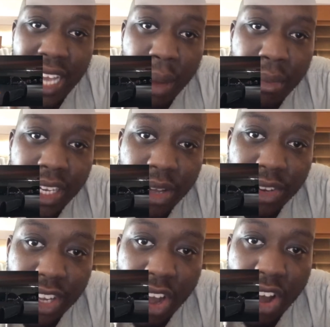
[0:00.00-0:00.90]
He got money
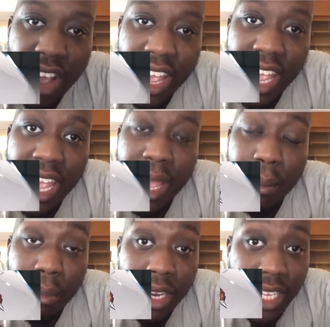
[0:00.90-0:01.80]
on the car and
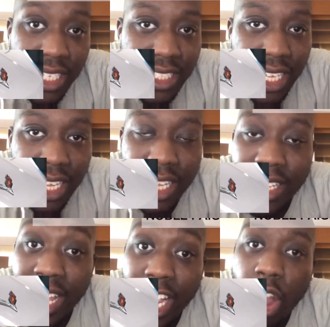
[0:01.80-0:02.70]
money in his
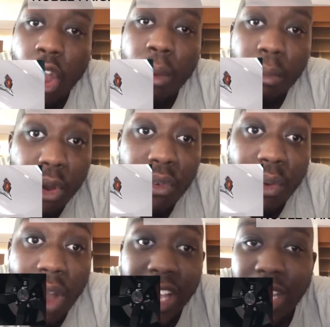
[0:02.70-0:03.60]
hand. That car
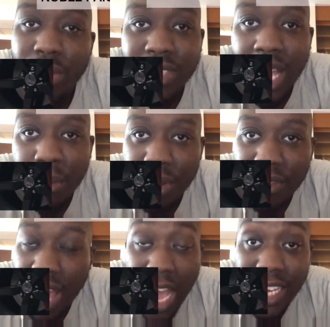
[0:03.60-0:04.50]
moving while he on top
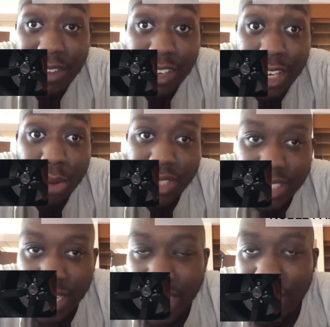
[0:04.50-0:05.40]
of it. I ain't even
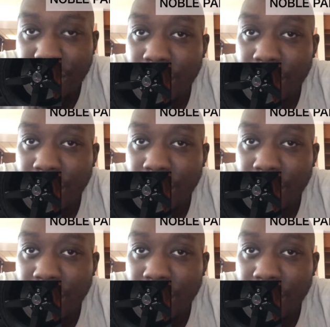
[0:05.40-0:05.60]
noticed that at